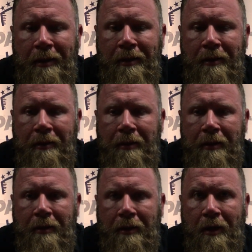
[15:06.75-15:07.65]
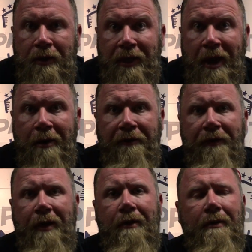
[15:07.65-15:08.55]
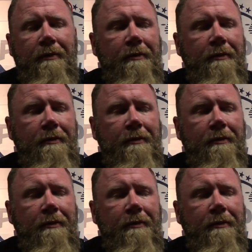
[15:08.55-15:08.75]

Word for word: uh, called Scared of Fear.